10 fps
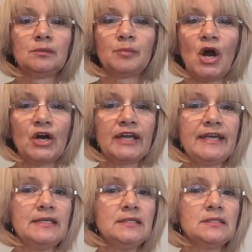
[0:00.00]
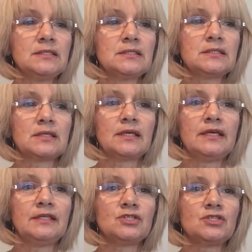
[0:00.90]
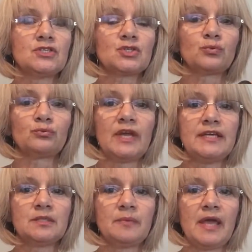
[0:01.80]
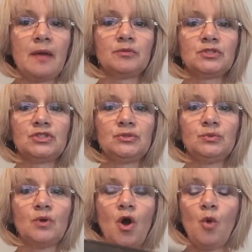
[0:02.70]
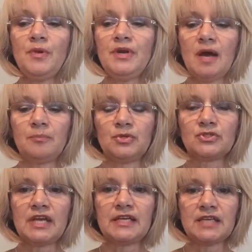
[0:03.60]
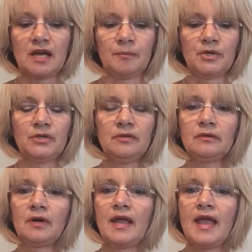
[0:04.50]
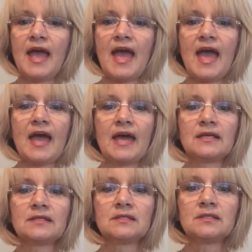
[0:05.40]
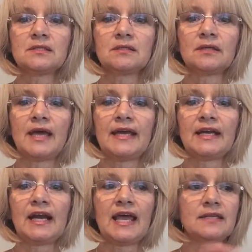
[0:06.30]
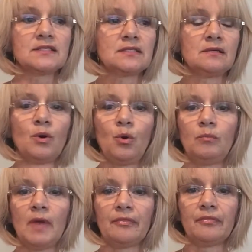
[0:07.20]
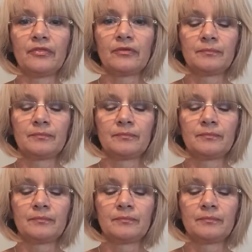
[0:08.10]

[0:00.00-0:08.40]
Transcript: parties. It's just great to be able to open up your day timer and at a glance see a whole month.